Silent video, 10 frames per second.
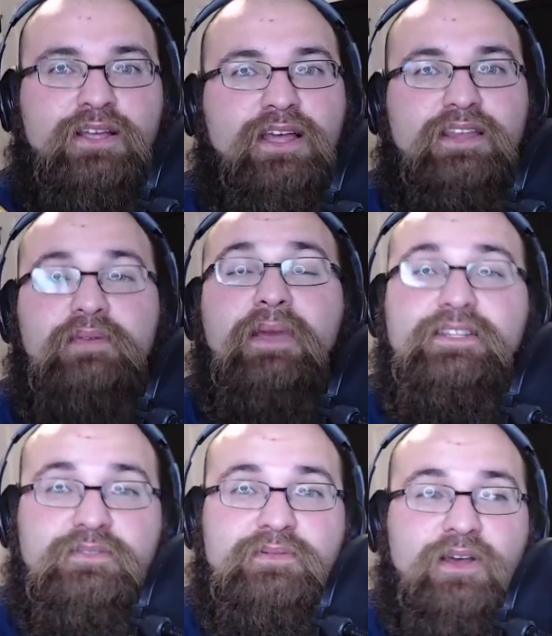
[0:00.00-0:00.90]
and he
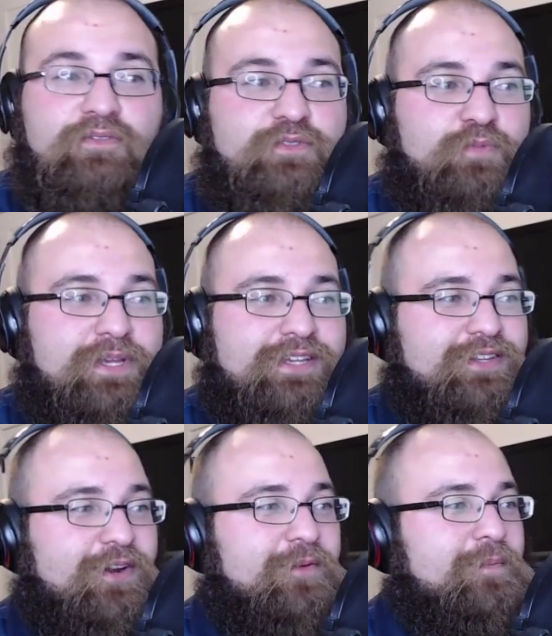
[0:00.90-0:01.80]
makes himself his week, you
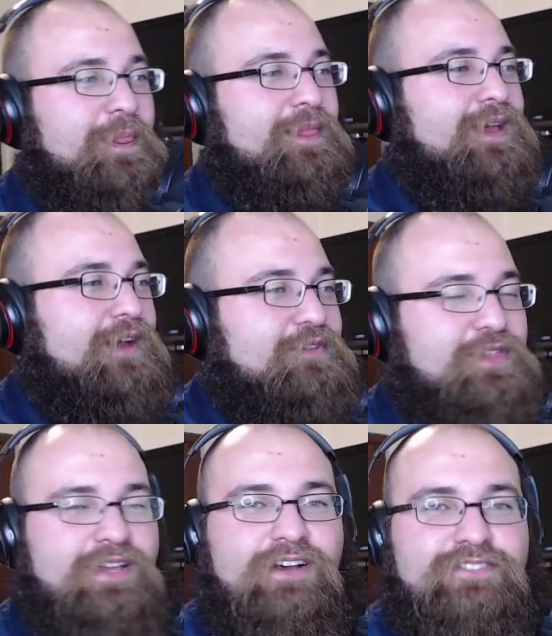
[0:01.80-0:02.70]
know?
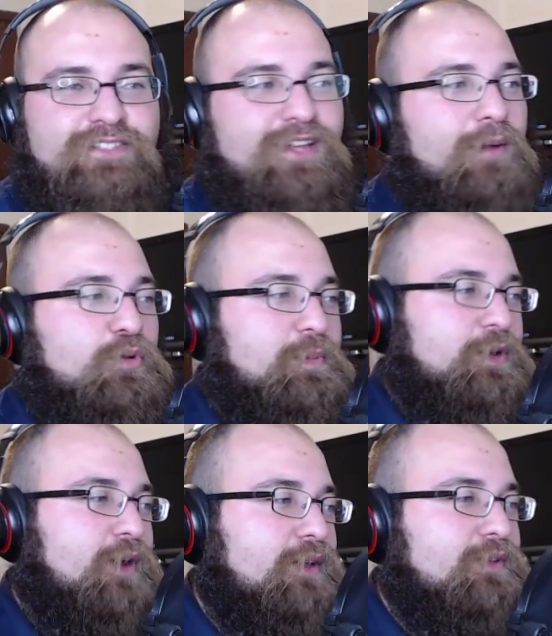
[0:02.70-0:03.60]
Everything else on top would be
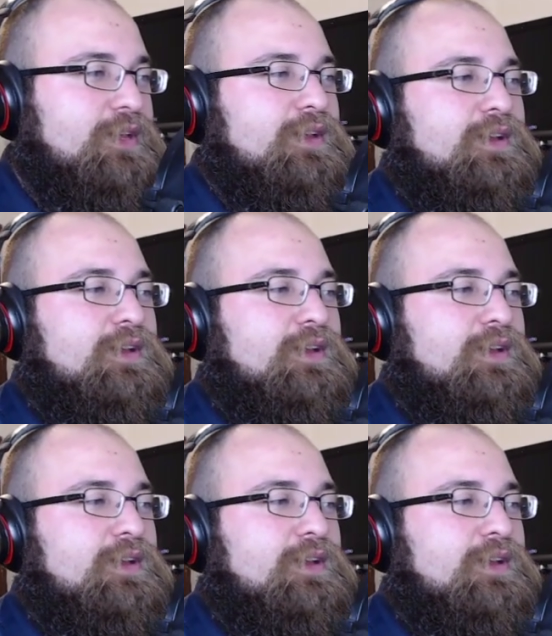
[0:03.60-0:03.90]
gravy.